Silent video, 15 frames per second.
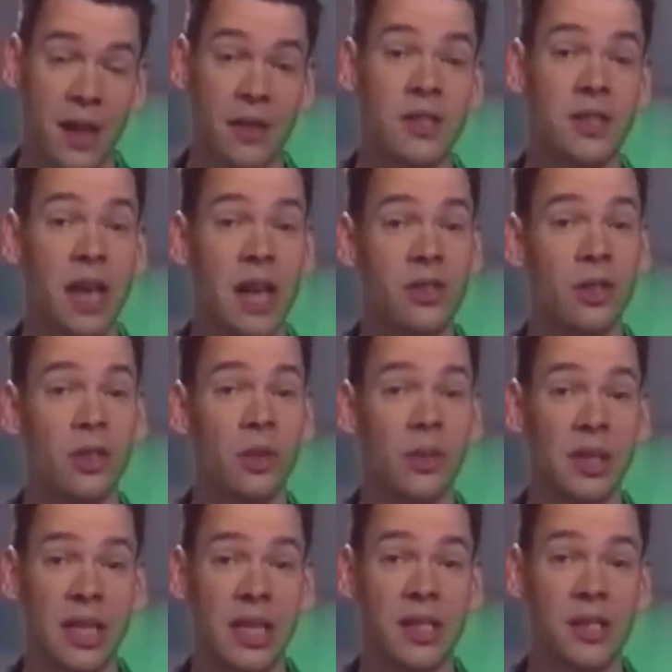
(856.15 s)
That is scheduled to
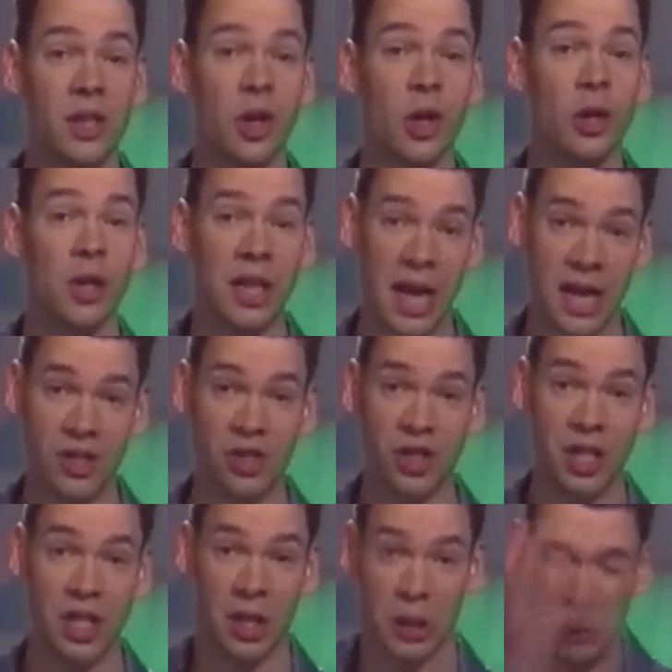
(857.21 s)
release early next
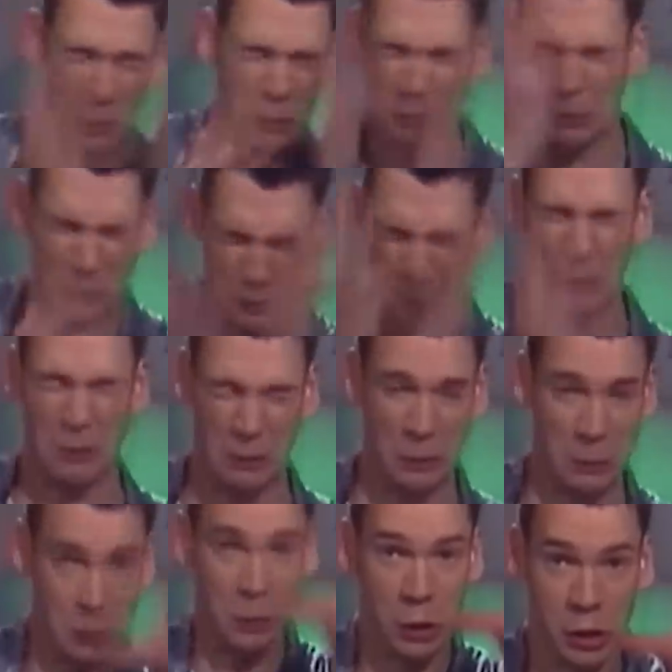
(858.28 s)
year.
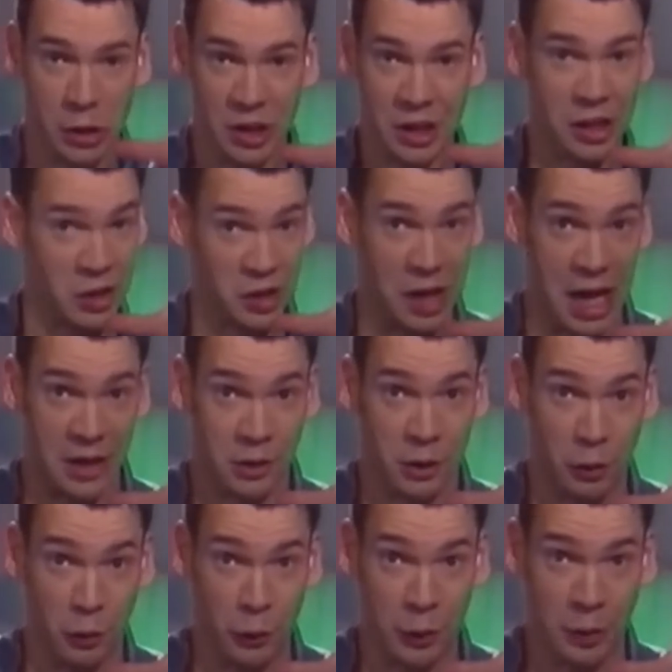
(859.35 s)
Stay
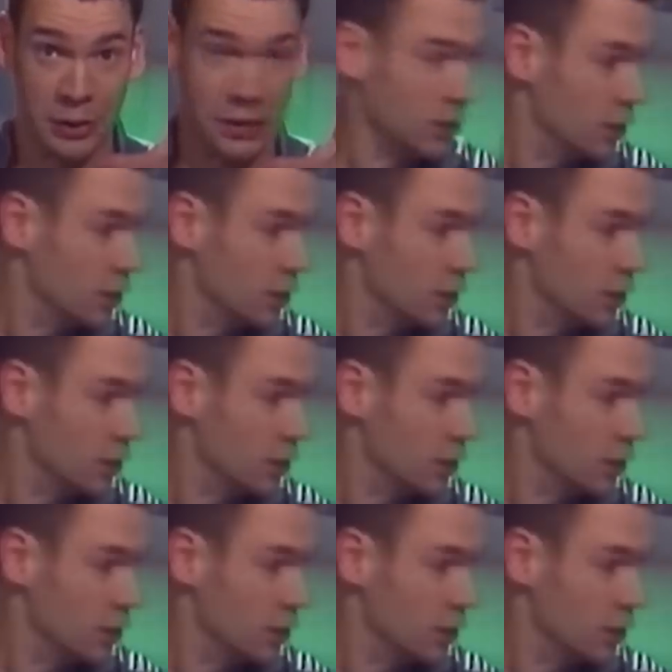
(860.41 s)
tuned.